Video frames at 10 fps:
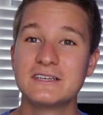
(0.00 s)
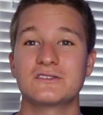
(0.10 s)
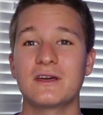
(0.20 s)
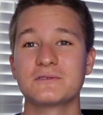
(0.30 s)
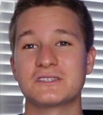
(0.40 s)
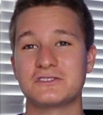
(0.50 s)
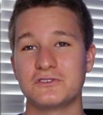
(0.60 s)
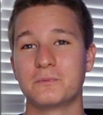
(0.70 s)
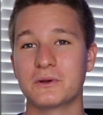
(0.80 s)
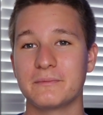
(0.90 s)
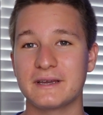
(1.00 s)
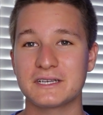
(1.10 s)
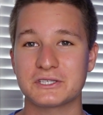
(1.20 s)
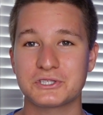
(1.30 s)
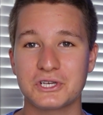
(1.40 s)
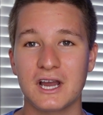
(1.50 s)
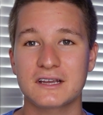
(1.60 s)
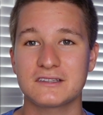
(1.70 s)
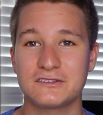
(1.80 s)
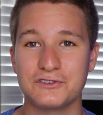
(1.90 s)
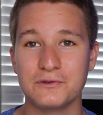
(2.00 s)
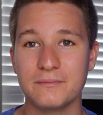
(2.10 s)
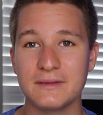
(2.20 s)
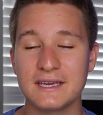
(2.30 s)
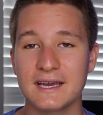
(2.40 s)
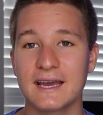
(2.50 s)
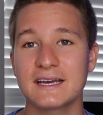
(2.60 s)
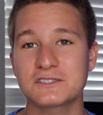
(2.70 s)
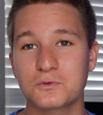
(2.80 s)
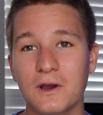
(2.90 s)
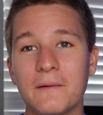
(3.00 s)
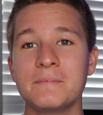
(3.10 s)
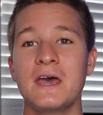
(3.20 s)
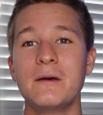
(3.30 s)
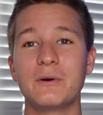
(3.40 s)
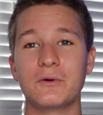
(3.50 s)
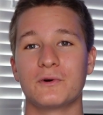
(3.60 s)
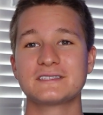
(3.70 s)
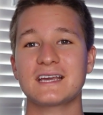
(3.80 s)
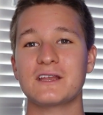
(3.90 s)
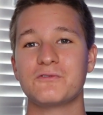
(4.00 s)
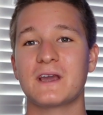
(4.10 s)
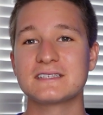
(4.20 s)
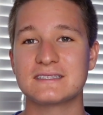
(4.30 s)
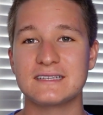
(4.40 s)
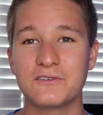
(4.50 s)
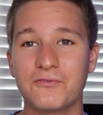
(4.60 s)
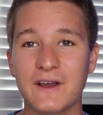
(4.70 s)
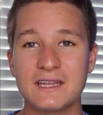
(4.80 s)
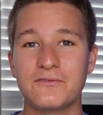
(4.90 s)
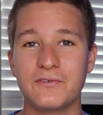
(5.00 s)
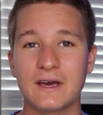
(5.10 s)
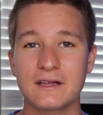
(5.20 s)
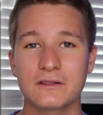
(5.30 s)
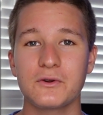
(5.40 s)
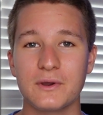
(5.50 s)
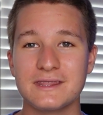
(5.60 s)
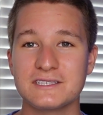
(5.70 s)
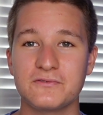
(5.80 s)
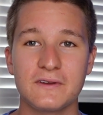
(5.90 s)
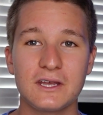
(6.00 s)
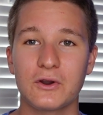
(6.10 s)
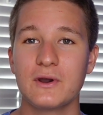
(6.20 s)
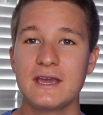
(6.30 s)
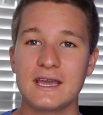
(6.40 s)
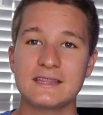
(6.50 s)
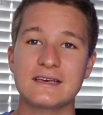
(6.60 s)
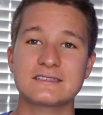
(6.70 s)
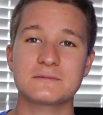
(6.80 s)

So that was a super big shock to me as well. But once again, if you guys did find value in this video, hit that